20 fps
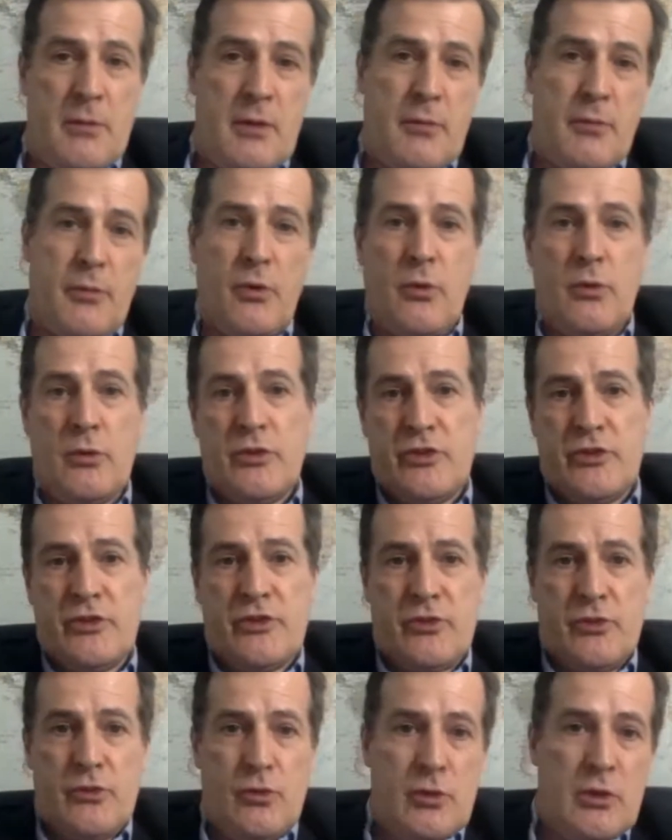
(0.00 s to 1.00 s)
approach
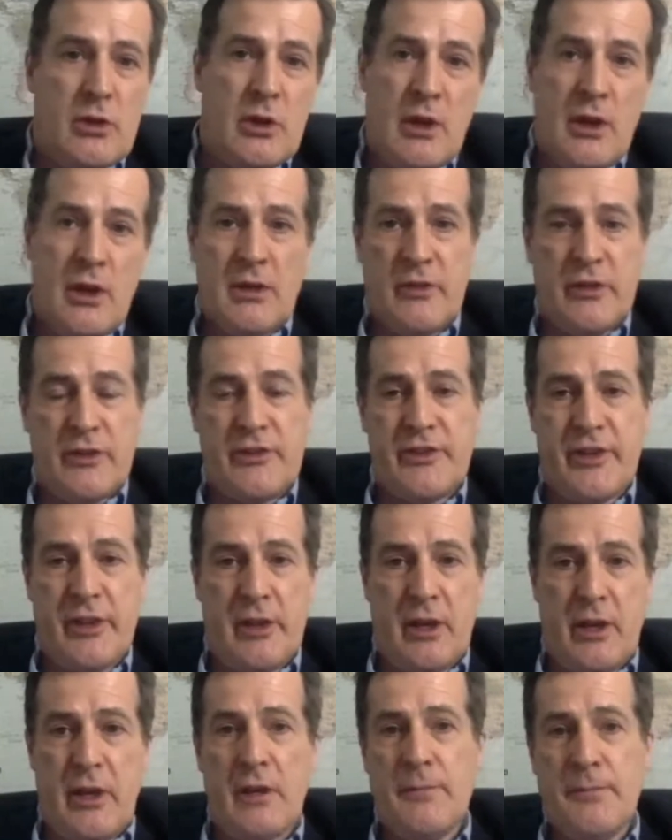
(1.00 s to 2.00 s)
to distilling.